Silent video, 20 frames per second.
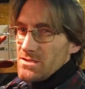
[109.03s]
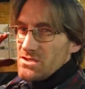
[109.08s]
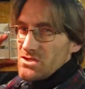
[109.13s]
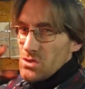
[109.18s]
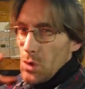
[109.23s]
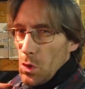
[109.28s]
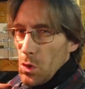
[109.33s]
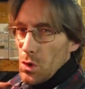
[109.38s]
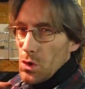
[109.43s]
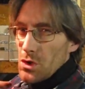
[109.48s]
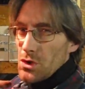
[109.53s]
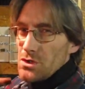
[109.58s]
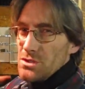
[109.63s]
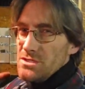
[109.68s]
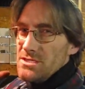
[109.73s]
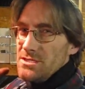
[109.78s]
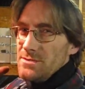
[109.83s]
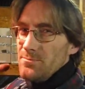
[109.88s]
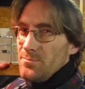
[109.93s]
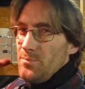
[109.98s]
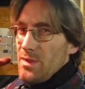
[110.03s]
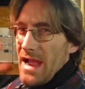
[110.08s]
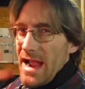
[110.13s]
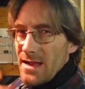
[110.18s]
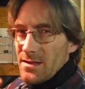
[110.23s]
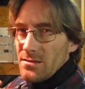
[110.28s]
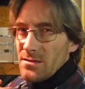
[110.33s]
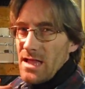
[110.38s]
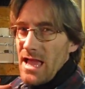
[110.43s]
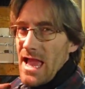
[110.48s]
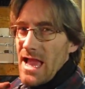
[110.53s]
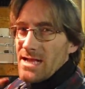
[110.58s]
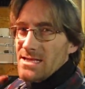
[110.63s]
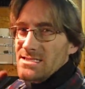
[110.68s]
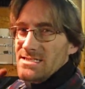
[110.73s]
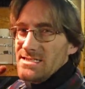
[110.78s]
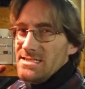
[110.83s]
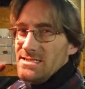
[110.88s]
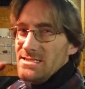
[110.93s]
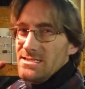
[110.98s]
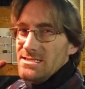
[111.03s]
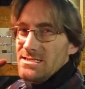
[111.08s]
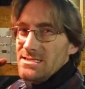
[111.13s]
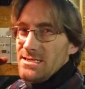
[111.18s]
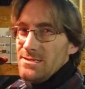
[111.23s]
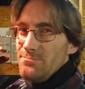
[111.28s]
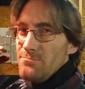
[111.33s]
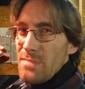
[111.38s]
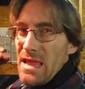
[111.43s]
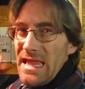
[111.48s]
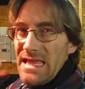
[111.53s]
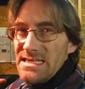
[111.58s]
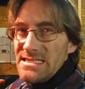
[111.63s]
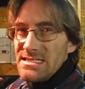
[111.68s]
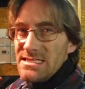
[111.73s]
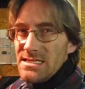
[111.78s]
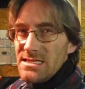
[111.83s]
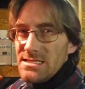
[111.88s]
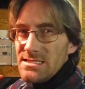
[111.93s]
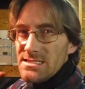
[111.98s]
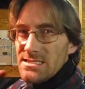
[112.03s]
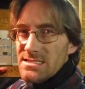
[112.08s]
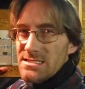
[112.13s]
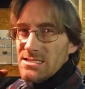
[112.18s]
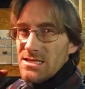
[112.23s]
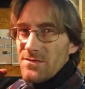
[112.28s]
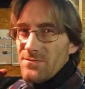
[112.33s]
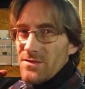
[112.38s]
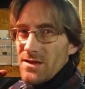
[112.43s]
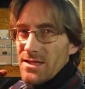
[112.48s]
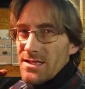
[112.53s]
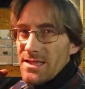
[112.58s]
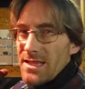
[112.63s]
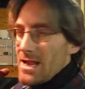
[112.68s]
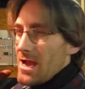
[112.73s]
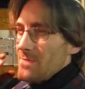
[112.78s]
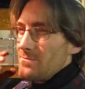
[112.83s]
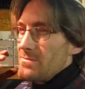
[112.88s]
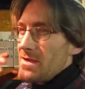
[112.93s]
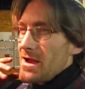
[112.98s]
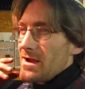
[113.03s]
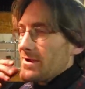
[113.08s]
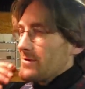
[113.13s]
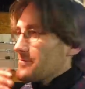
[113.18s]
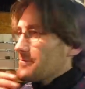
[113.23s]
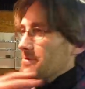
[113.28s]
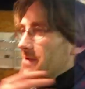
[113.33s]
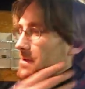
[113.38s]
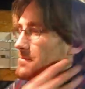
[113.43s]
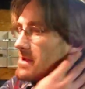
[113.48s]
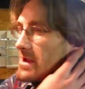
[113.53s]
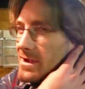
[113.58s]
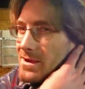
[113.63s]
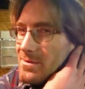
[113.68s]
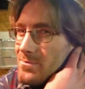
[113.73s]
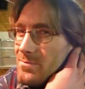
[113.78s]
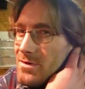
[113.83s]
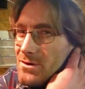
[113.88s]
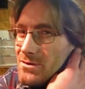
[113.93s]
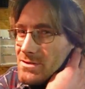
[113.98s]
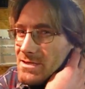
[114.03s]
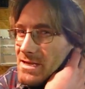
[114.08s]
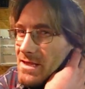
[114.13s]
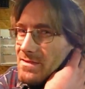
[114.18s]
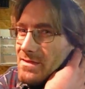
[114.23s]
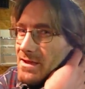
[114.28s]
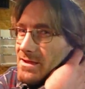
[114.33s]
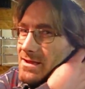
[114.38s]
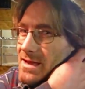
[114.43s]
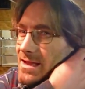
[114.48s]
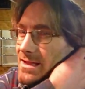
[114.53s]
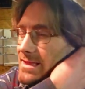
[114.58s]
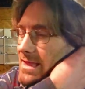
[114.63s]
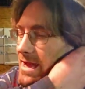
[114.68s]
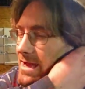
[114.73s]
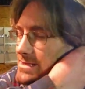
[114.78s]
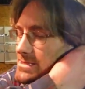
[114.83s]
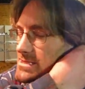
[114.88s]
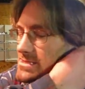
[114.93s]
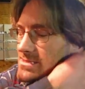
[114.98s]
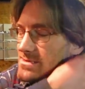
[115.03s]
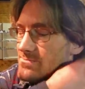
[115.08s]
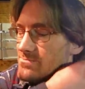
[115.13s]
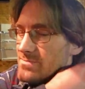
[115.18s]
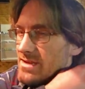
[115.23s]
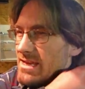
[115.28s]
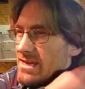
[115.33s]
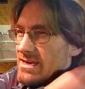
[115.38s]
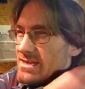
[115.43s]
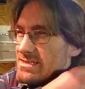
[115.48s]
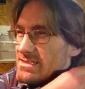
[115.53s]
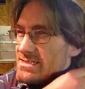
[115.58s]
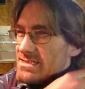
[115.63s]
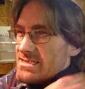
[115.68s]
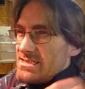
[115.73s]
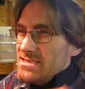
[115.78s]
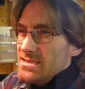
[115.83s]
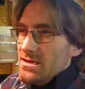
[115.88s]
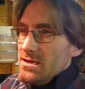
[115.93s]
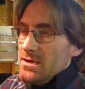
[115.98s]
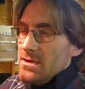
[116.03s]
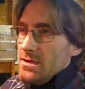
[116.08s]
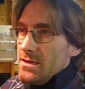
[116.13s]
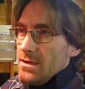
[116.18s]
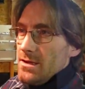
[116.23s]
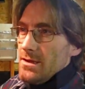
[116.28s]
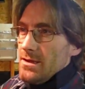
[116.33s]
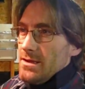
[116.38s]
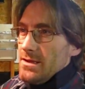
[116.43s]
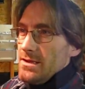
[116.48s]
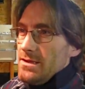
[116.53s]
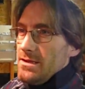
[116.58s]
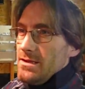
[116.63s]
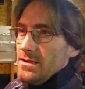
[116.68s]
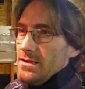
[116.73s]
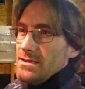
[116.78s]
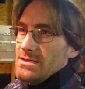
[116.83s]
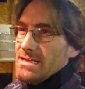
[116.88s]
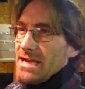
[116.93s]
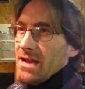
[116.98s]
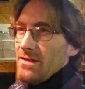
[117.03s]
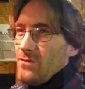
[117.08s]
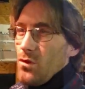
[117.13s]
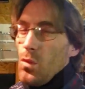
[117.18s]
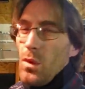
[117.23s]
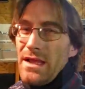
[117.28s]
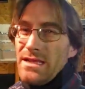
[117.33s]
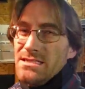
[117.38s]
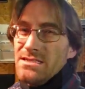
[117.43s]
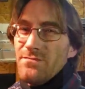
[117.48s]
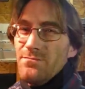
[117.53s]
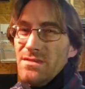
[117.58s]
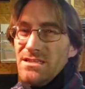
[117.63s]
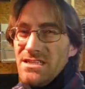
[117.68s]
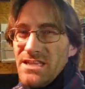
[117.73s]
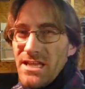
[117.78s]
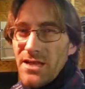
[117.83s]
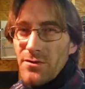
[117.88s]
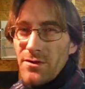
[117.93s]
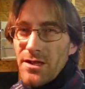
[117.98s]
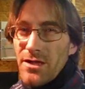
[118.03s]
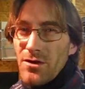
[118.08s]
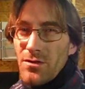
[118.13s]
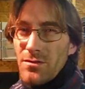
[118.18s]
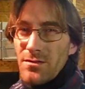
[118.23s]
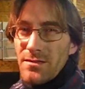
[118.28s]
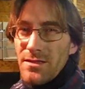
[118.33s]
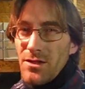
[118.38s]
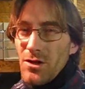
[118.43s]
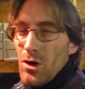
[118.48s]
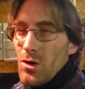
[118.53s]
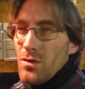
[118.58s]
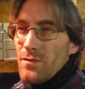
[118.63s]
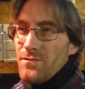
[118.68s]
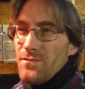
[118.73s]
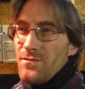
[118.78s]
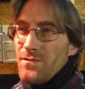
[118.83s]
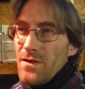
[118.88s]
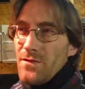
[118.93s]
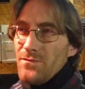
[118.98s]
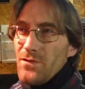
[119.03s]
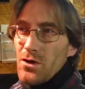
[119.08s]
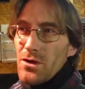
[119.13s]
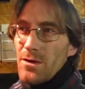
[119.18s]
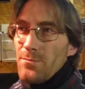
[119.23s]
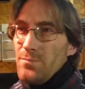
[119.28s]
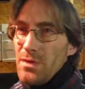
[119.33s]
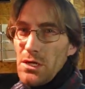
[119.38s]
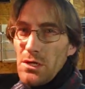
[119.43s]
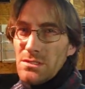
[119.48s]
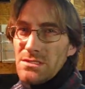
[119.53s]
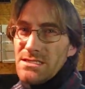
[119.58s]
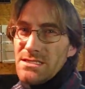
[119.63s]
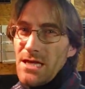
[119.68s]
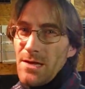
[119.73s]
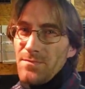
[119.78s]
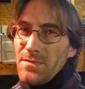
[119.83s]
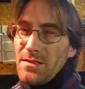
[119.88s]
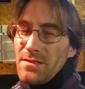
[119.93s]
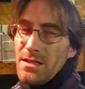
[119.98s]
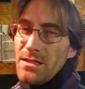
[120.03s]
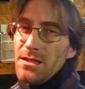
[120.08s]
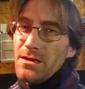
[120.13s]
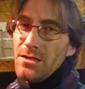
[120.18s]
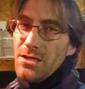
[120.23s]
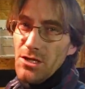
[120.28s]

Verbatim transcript: swords and battle axes and maces and stuff like that, I'm not I'm not going to build anything like that just because it's it's kind of a waste of material. You know, if, if you're going to build something, then you